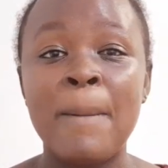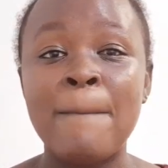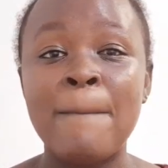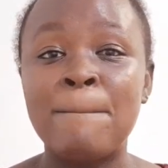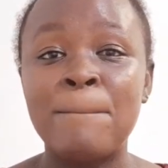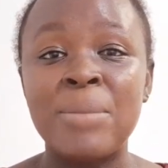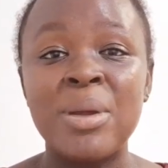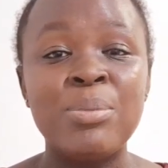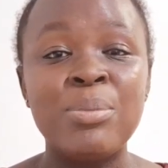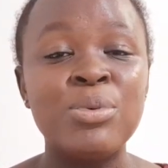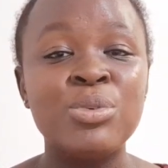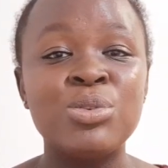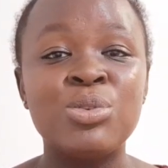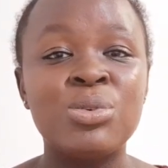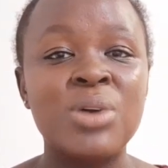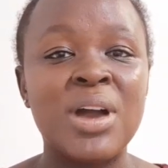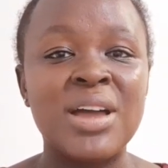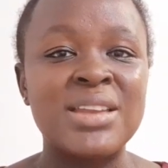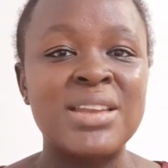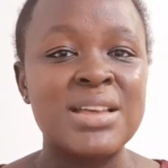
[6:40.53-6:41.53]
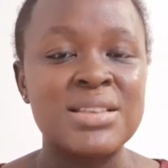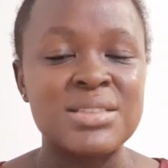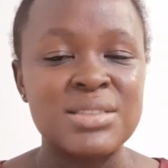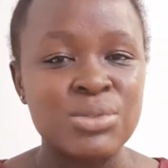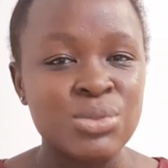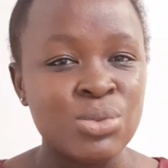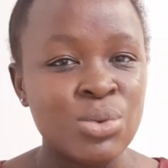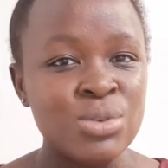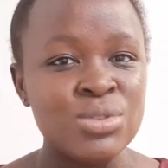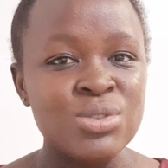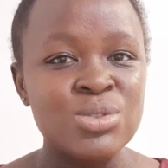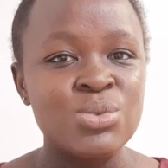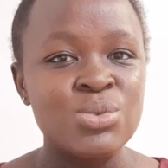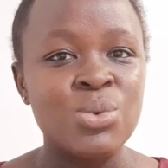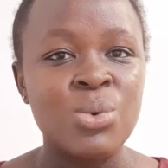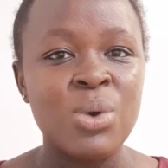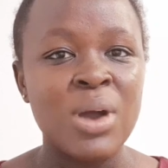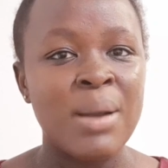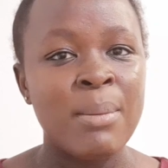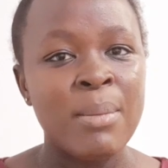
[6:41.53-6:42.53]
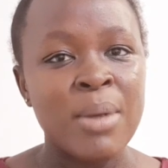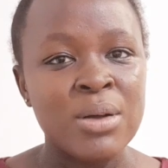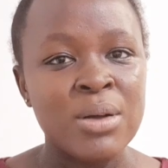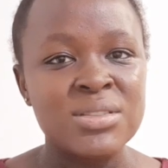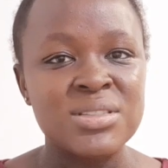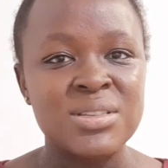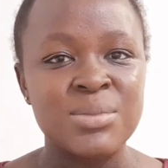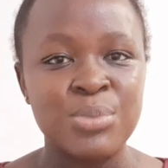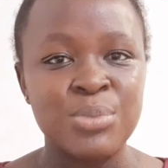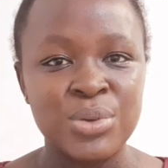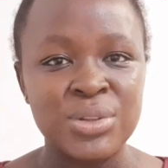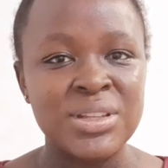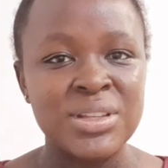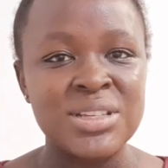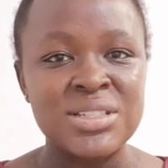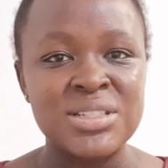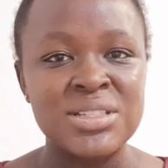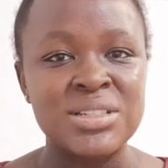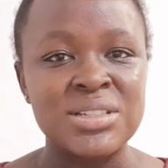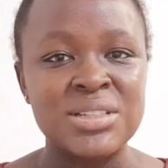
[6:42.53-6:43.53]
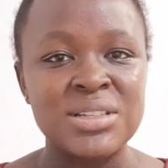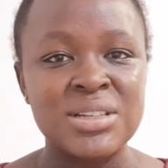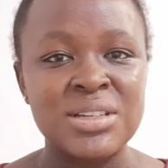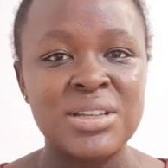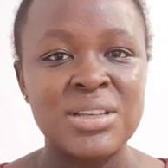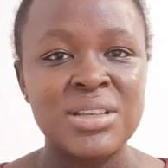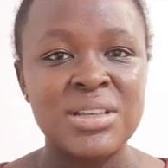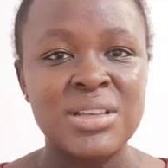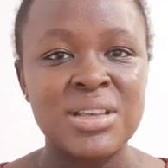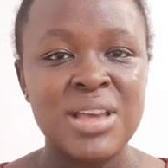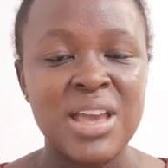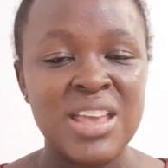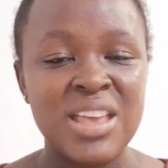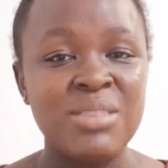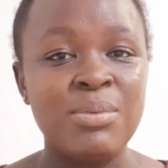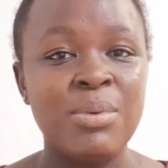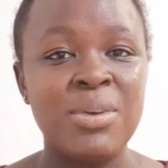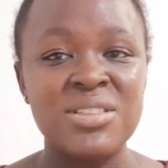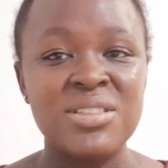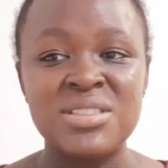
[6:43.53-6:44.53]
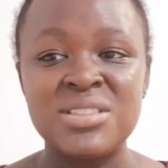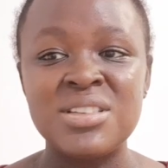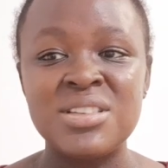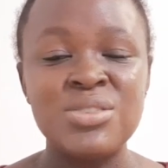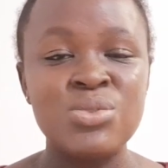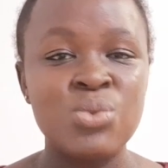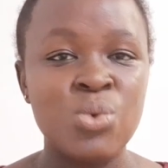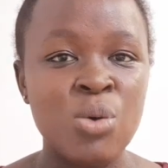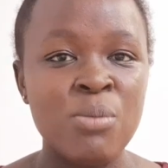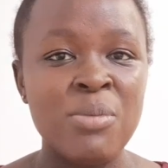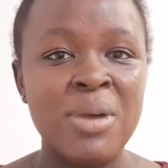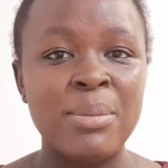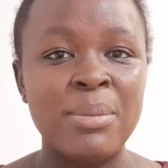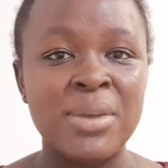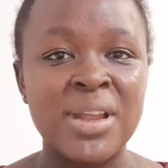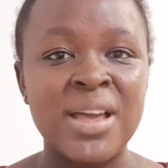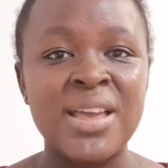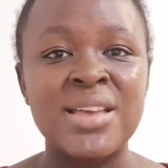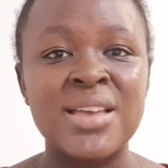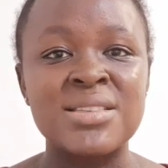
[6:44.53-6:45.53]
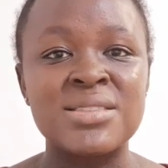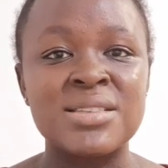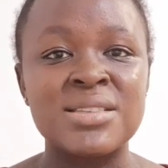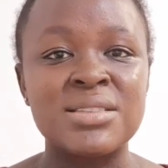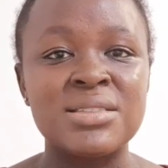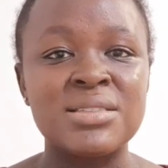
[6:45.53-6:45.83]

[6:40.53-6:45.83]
people don't know about importation, especially these home appliances.